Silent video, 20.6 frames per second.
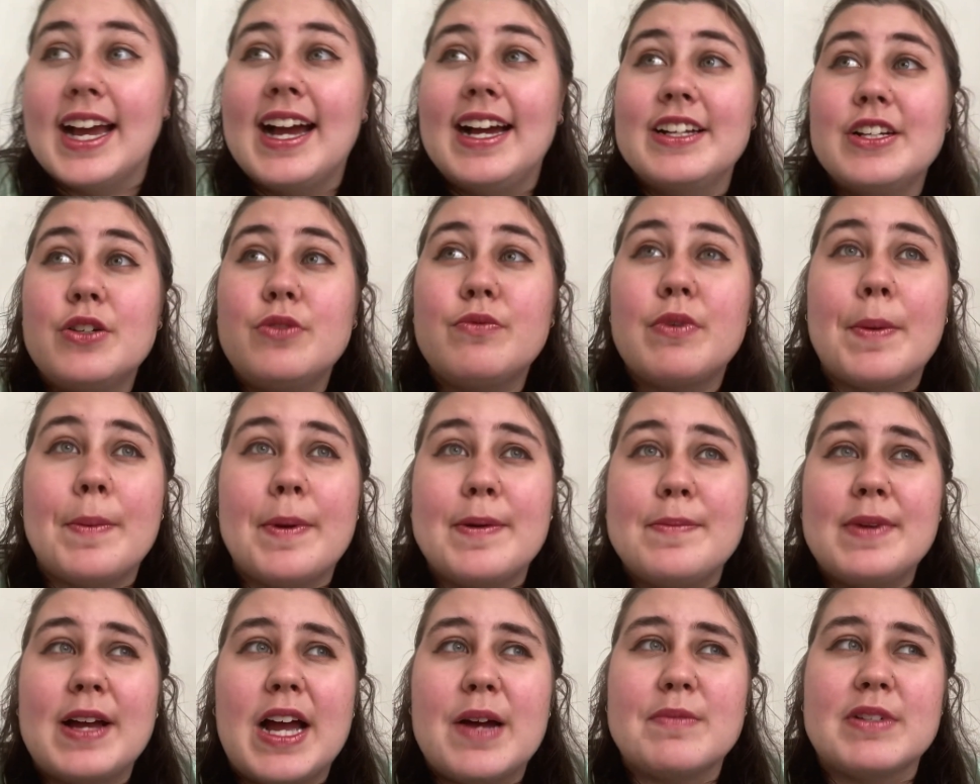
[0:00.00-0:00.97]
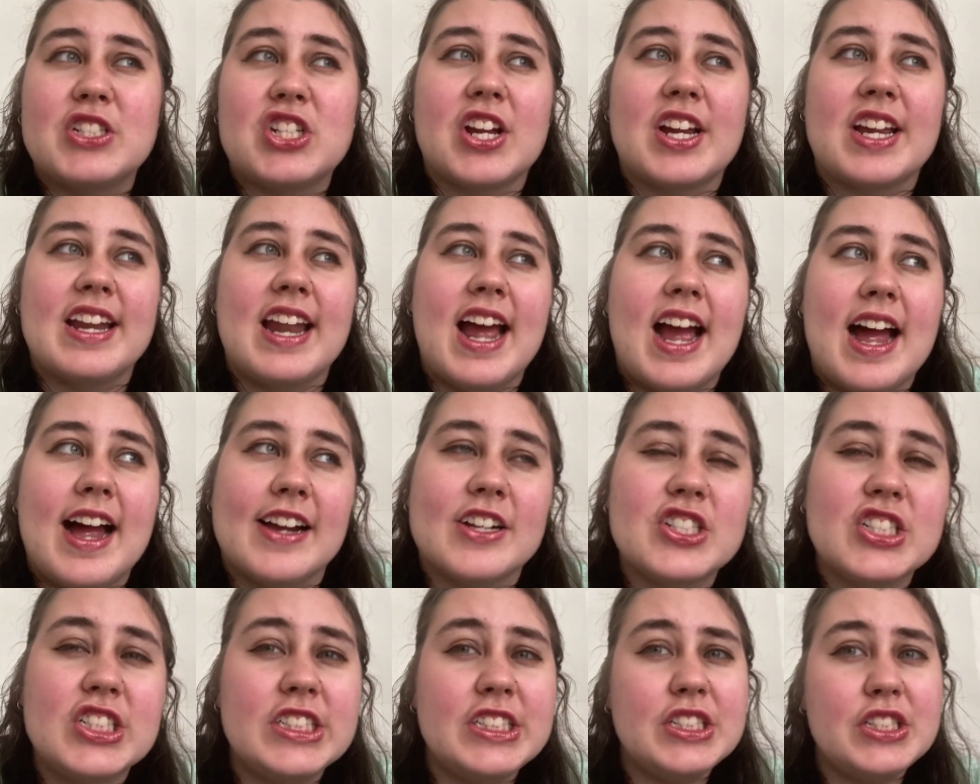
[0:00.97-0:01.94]
I don't remember how much I can
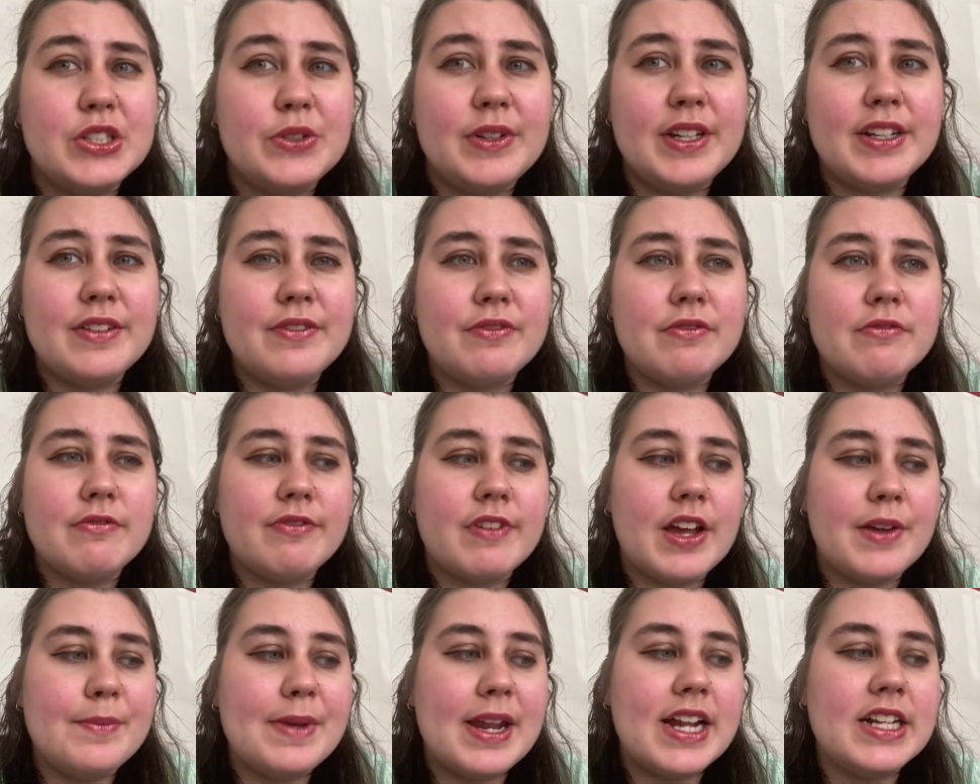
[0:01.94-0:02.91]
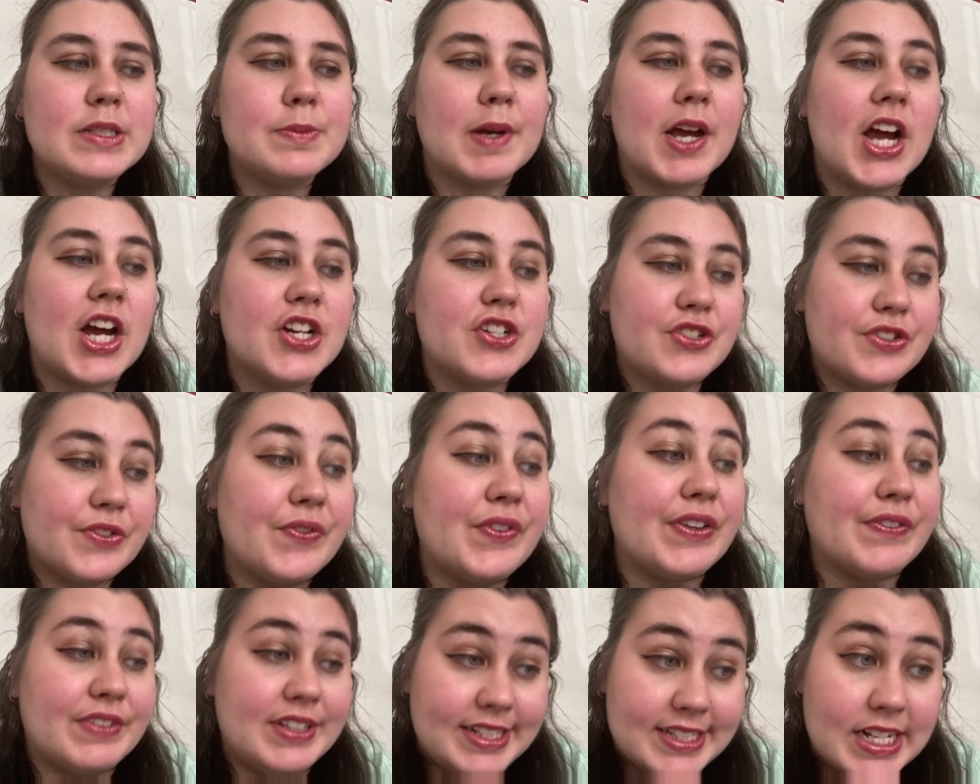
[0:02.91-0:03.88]
actually do in 5 minutes, but
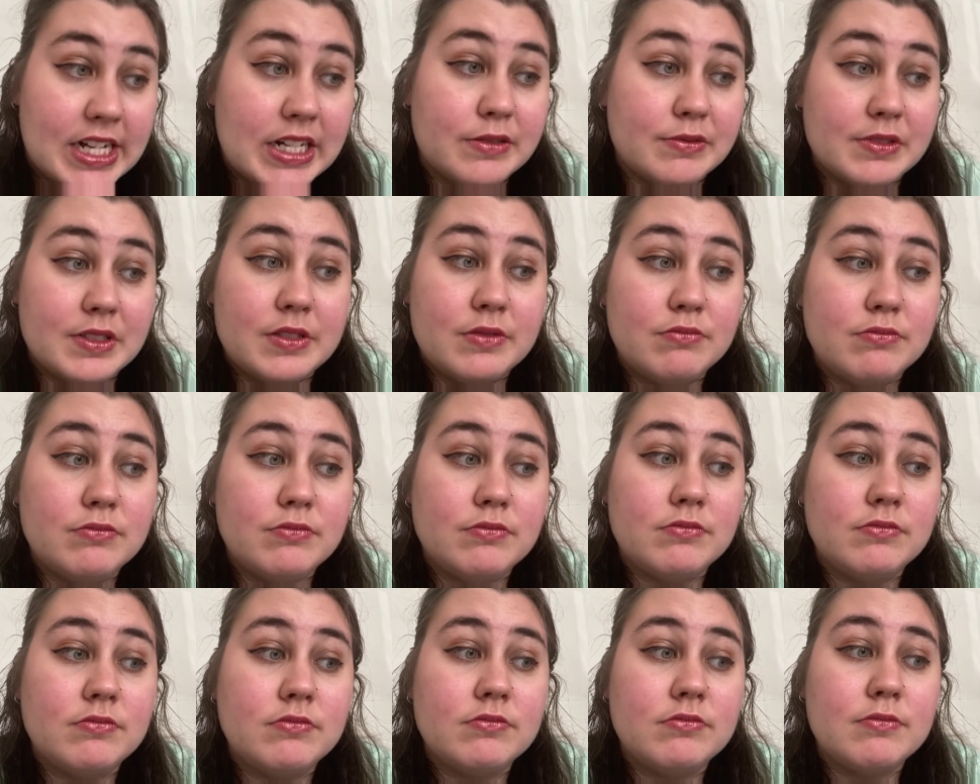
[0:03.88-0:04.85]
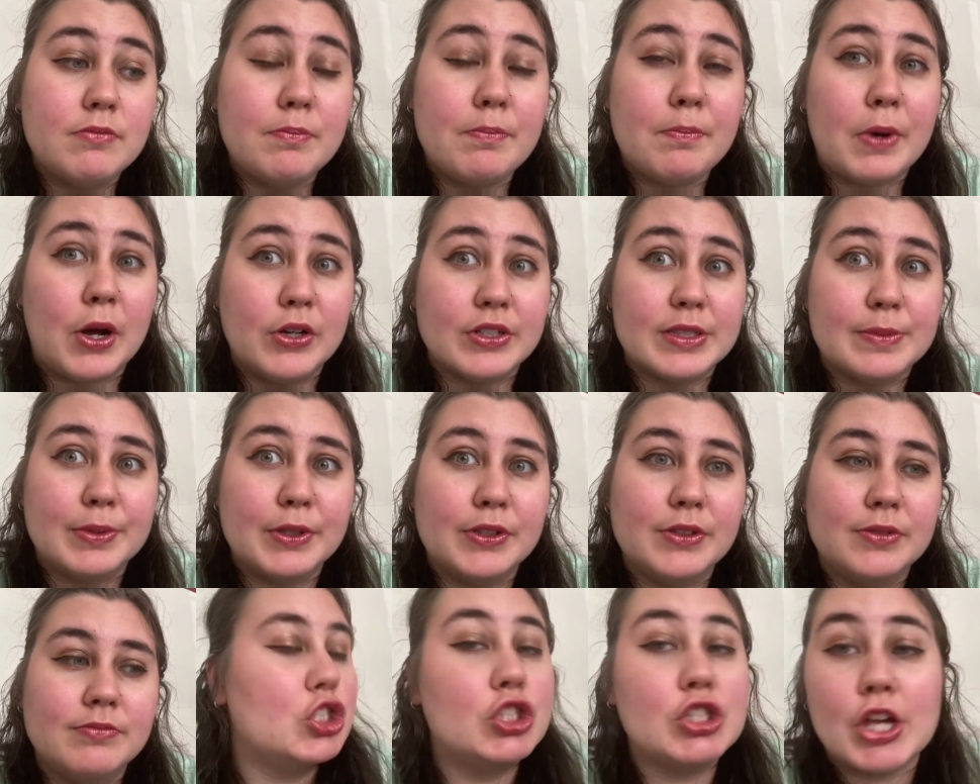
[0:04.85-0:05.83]
150 sounds
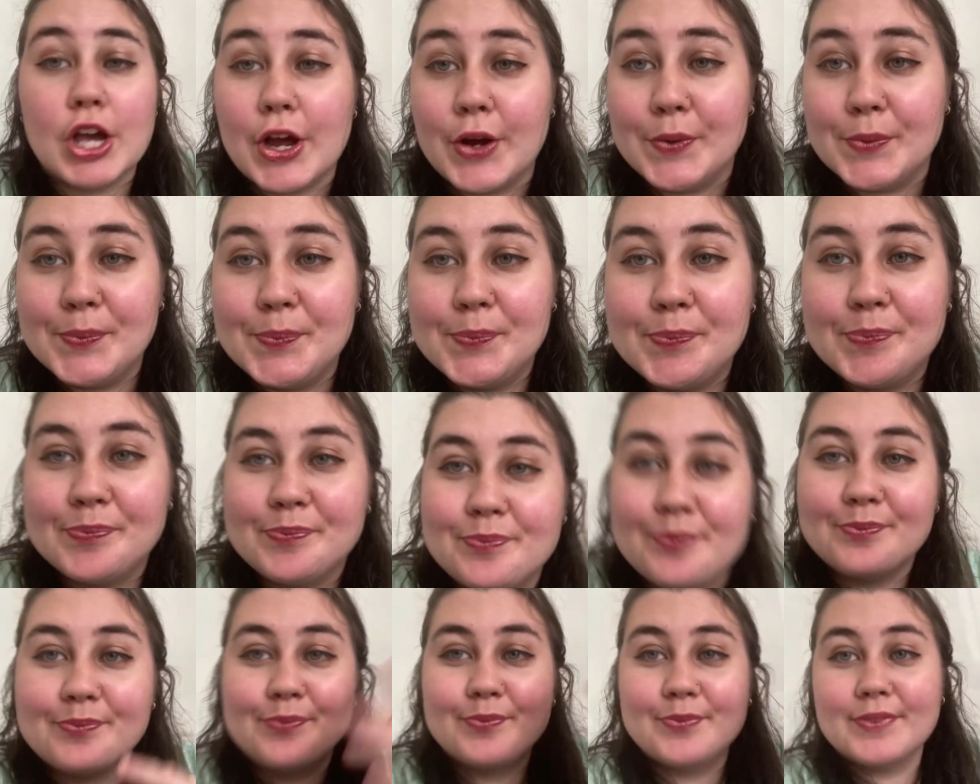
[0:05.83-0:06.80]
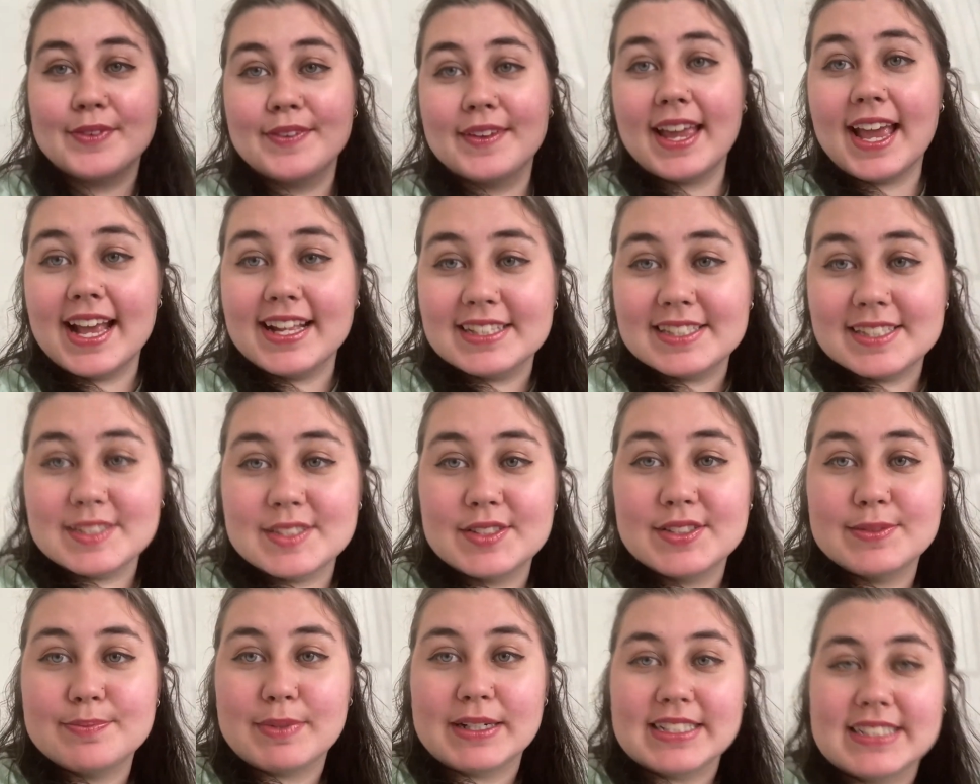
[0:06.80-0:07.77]
possible. So it's
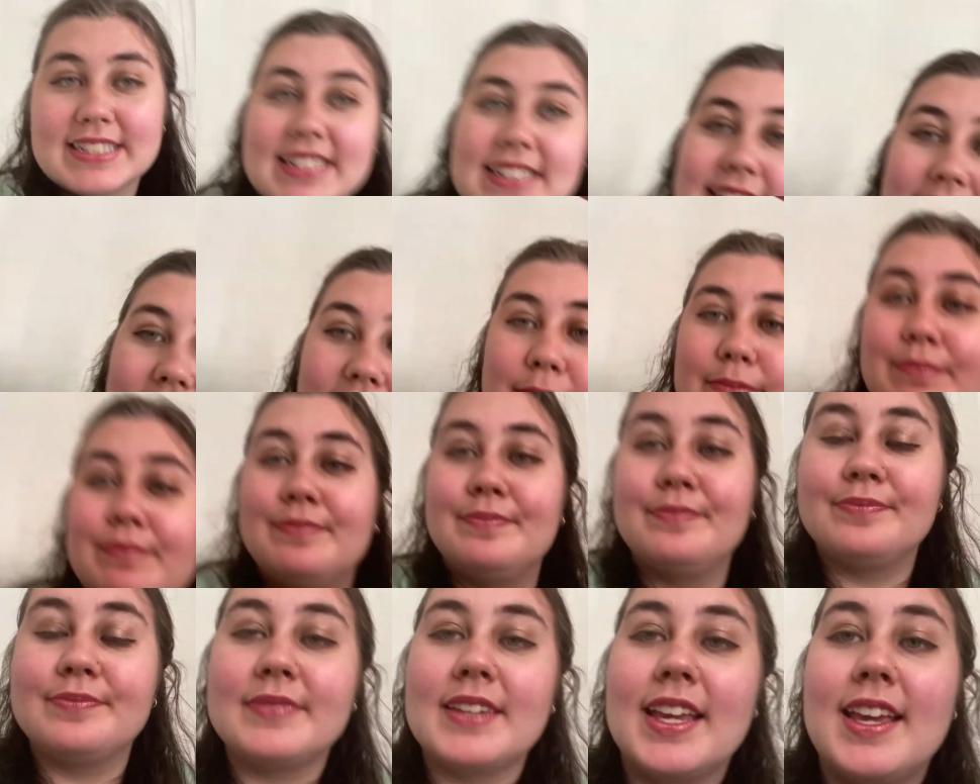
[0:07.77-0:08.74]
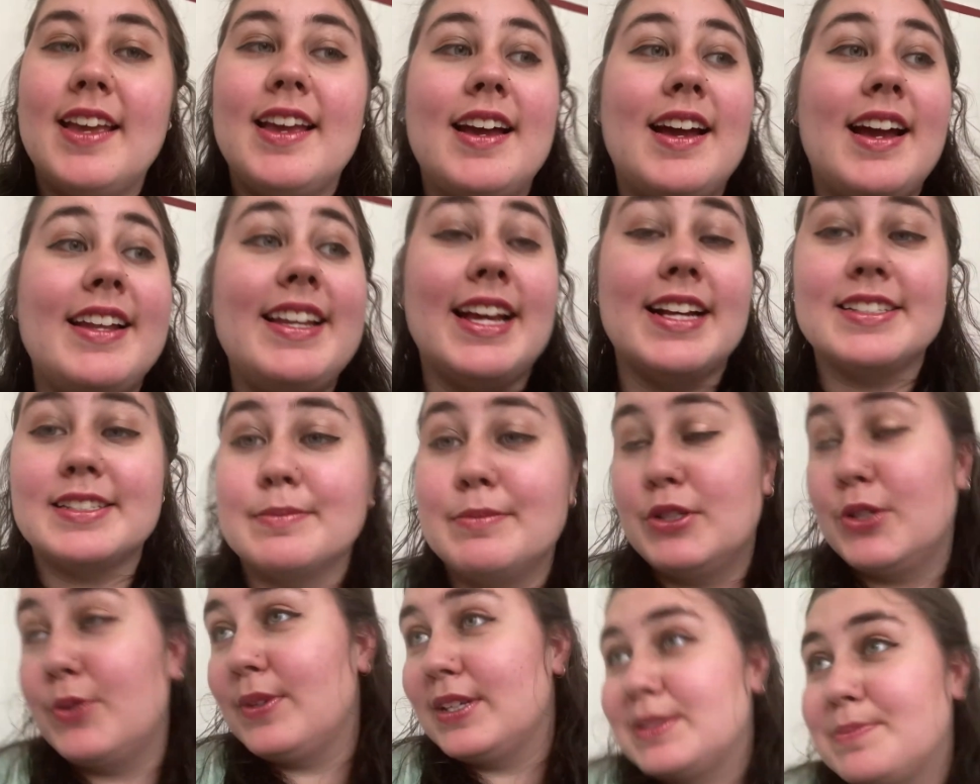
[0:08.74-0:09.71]
sprinting time. And yes, I'm
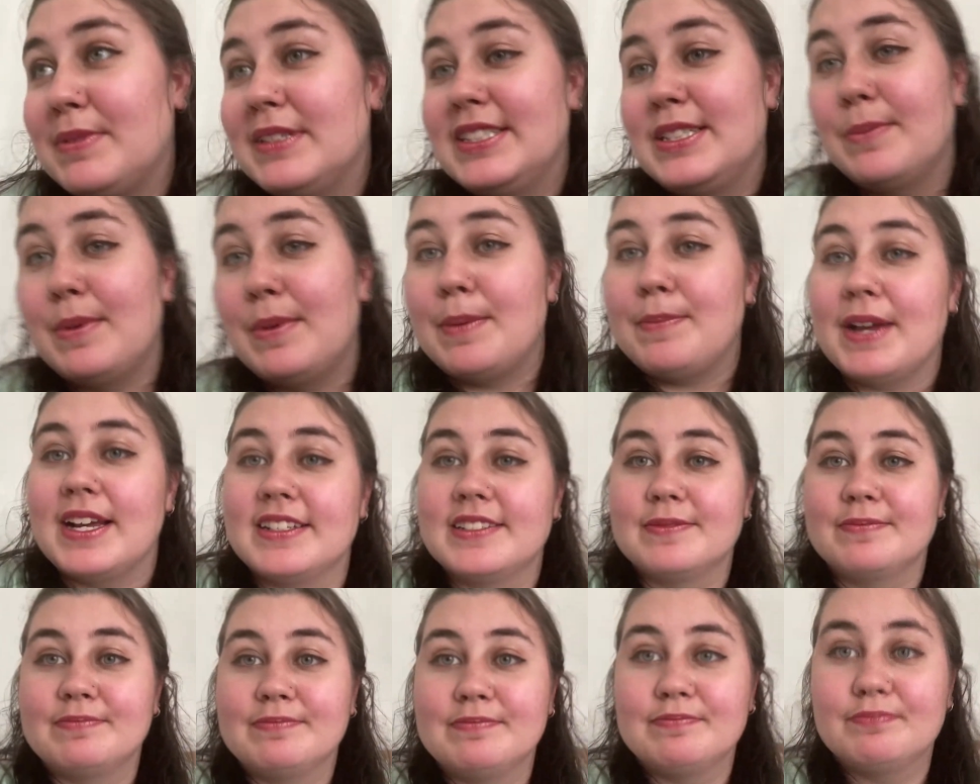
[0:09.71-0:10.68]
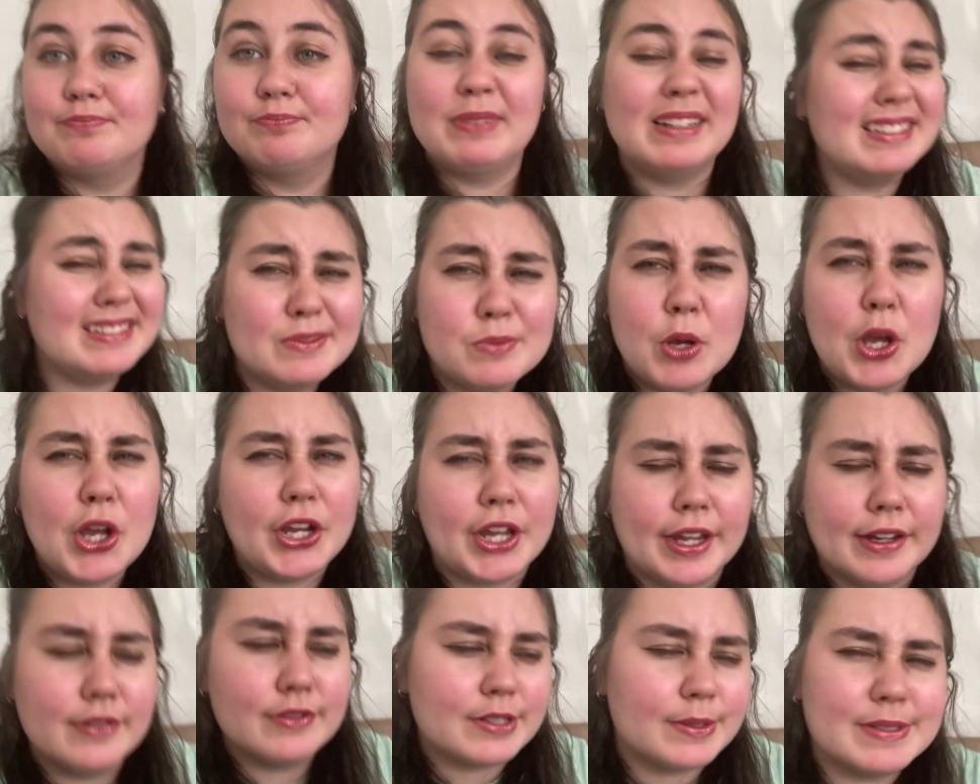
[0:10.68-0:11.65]
doing the sprints on my bed, but it's
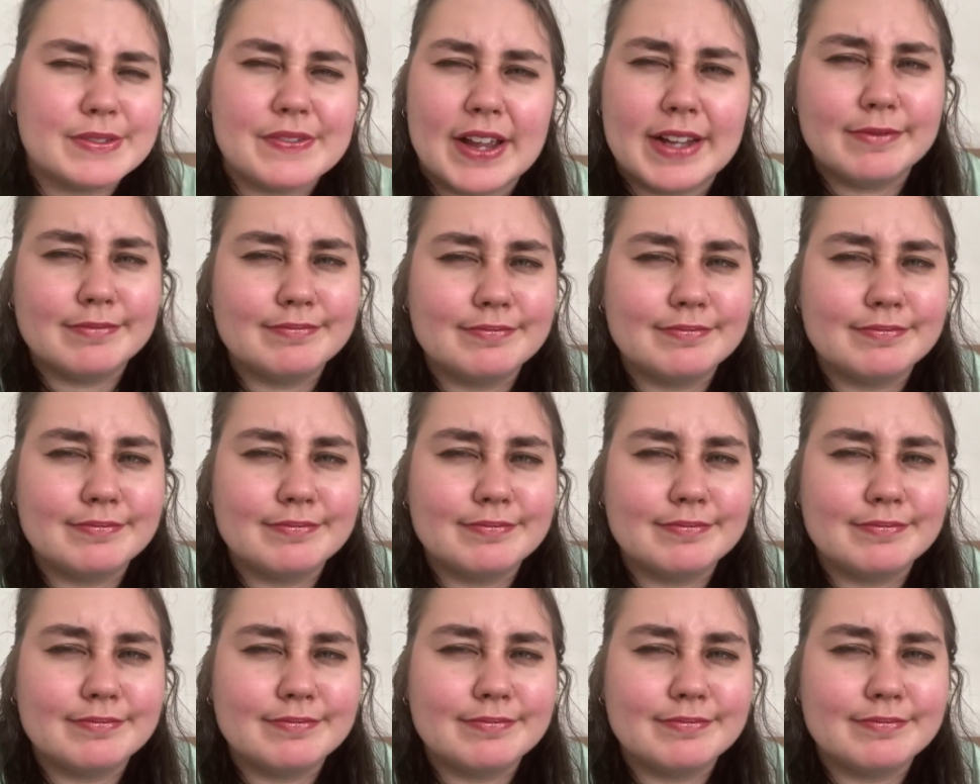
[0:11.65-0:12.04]
working, so it's fine.